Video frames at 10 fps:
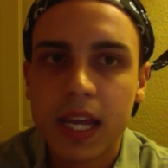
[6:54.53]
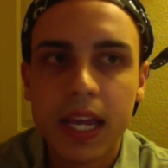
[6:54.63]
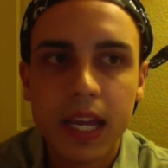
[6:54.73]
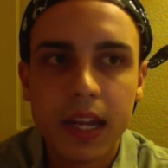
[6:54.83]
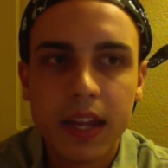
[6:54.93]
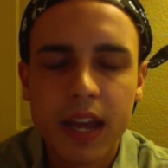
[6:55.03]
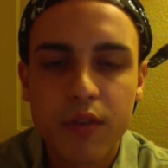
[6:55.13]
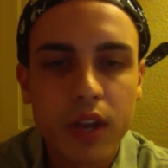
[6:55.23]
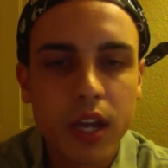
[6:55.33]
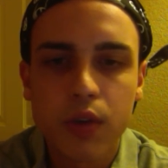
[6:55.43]
and
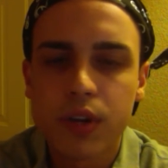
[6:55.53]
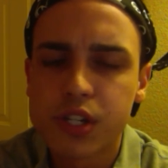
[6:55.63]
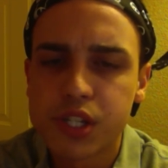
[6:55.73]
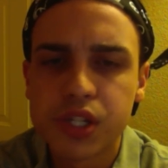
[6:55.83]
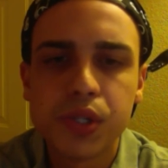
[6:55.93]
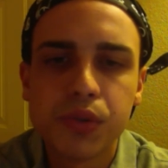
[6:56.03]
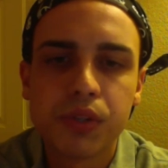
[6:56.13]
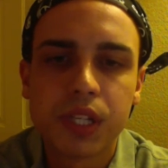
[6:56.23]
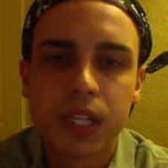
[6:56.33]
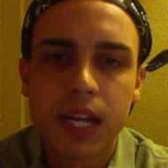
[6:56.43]
every other issue
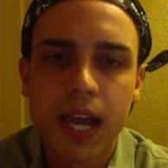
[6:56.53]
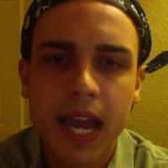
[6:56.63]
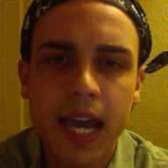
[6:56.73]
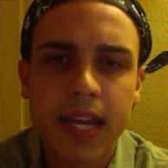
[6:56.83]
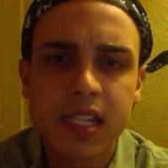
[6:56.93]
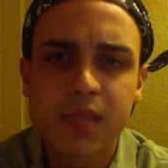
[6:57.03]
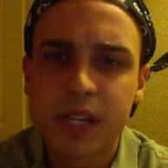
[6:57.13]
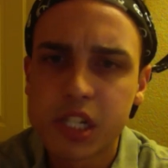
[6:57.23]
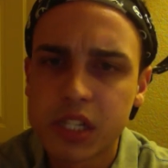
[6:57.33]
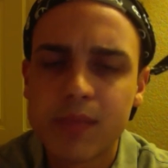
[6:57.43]
that I had,
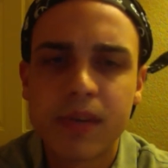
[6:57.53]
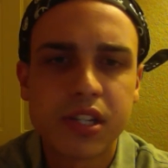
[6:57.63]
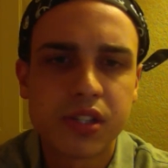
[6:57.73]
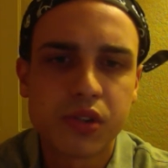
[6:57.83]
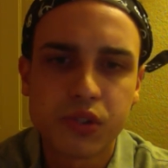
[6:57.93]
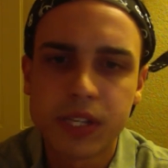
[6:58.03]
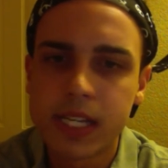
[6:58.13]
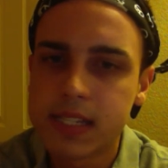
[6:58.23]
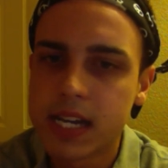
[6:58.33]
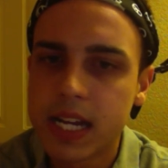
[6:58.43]
especially my social
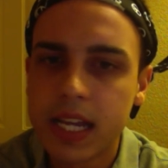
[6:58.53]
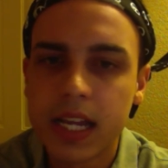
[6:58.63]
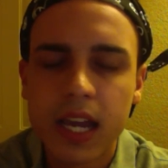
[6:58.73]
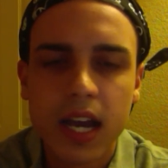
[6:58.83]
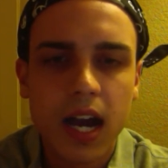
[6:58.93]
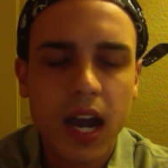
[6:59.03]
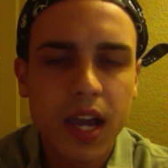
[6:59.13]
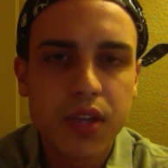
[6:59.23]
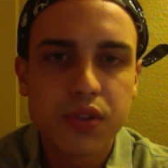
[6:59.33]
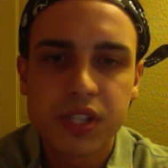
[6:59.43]
anxiety. I
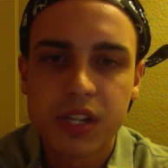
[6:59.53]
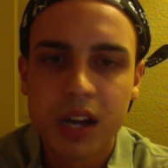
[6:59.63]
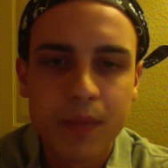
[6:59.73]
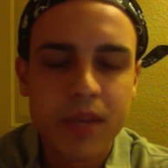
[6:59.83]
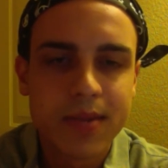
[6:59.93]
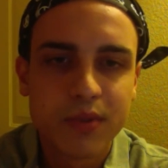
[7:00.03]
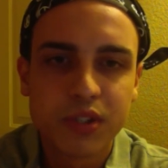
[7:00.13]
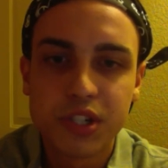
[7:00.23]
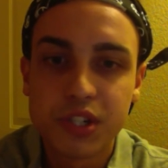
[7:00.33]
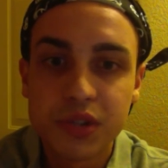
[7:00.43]
used to not be able
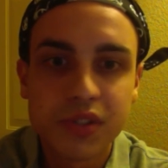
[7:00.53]
to do